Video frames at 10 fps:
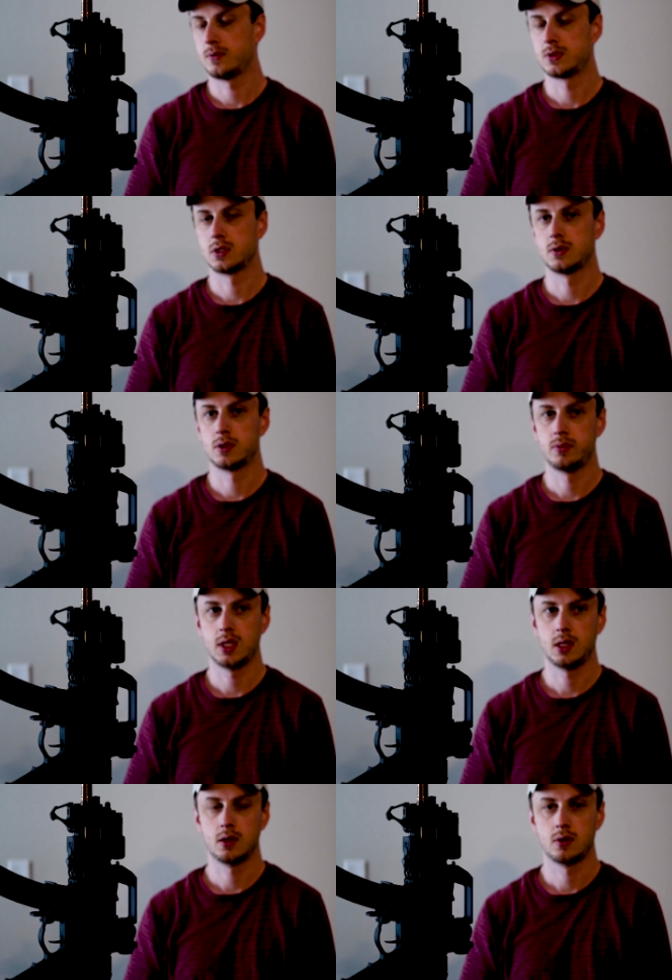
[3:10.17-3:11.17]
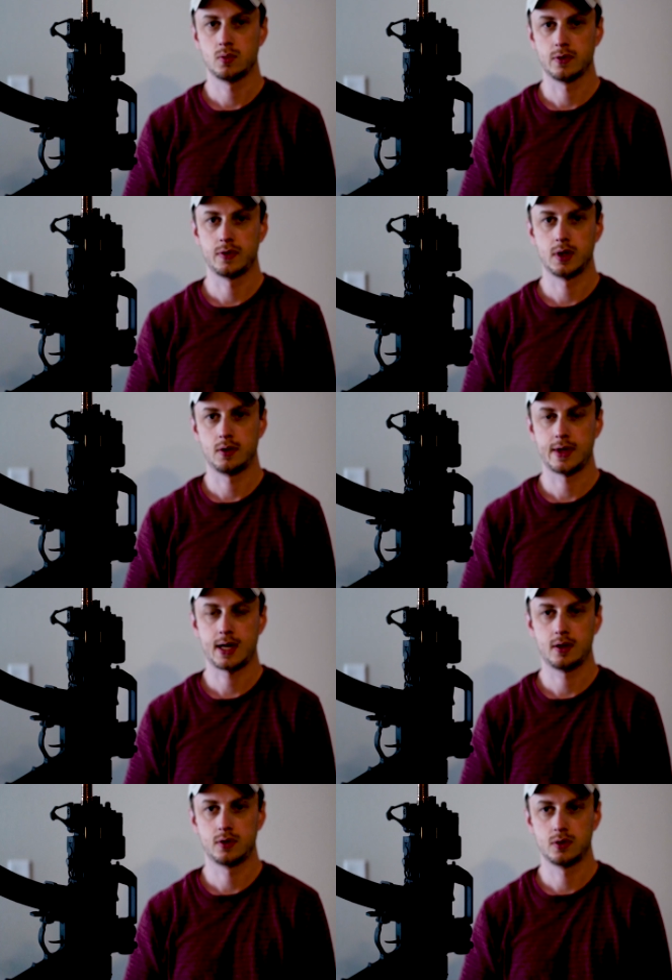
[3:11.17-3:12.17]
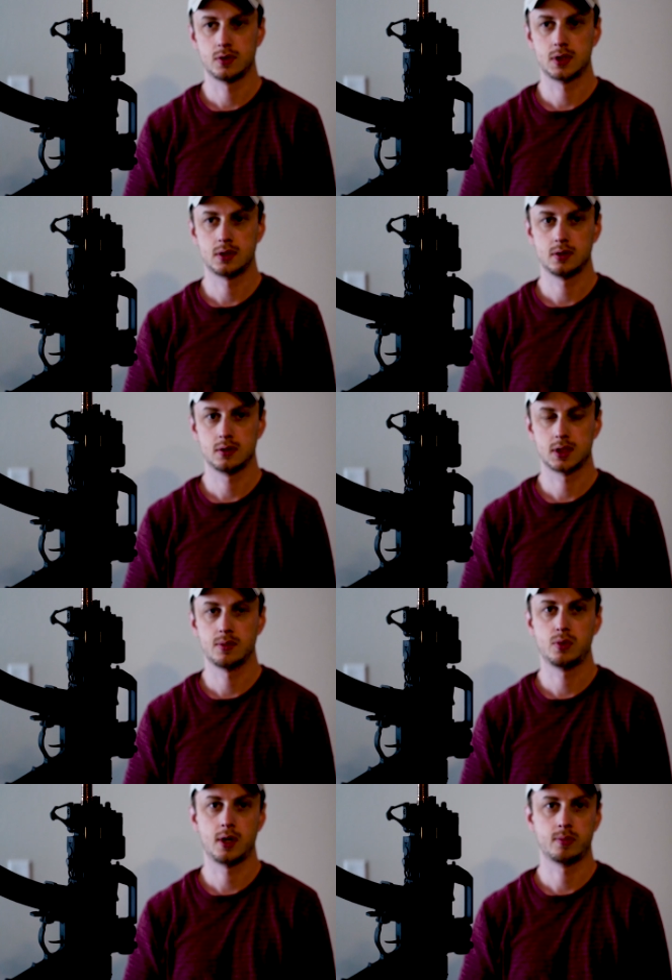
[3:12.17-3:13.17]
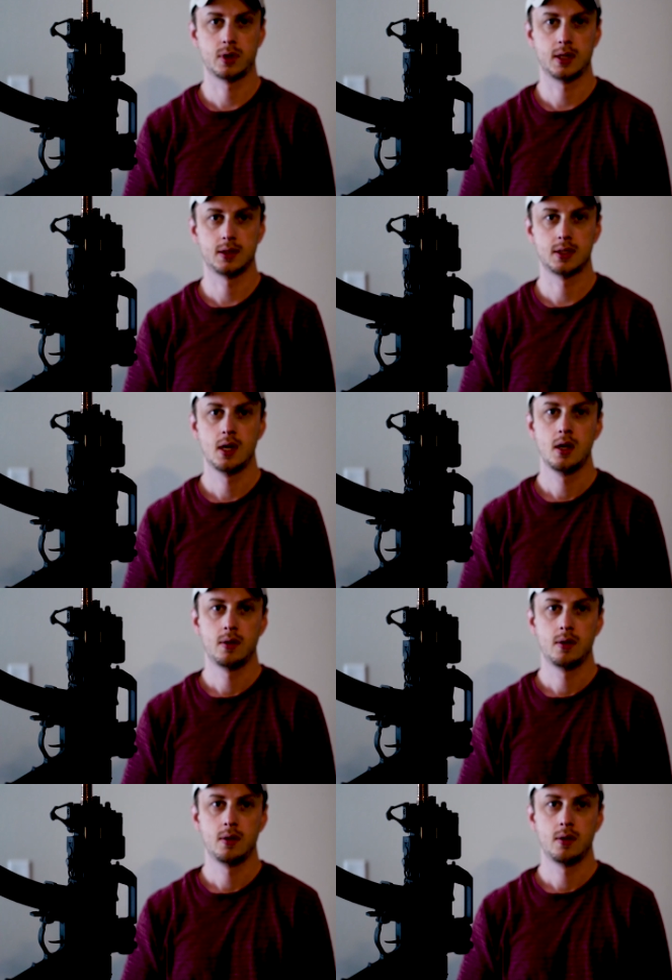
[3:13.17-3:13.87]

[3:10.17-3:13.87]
So to me, with those simple upgrades,